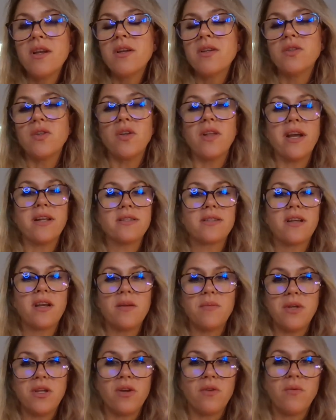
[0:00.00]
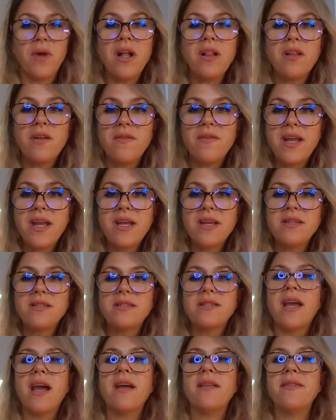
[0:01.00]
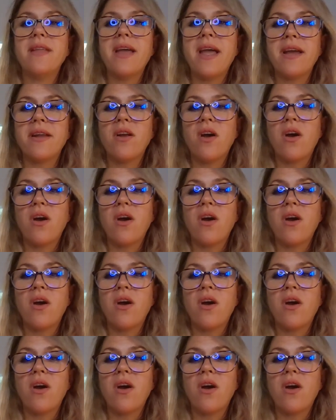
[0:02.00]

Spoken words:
So that's going to be irrelevant, and then